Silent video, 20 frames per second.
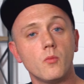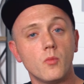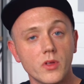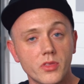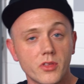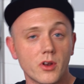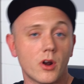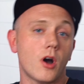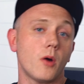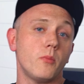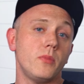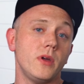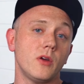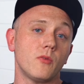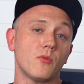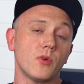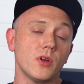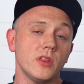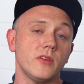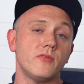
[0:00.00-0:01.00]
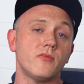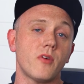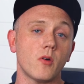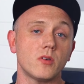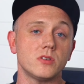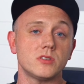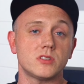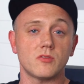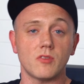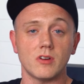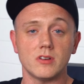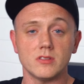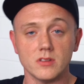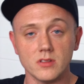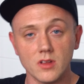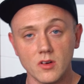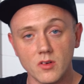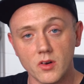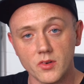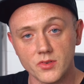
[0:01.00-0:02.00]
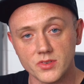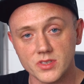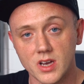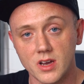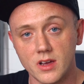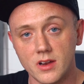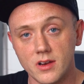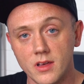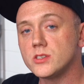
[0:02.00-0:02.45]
with it all being really focused around the logo design.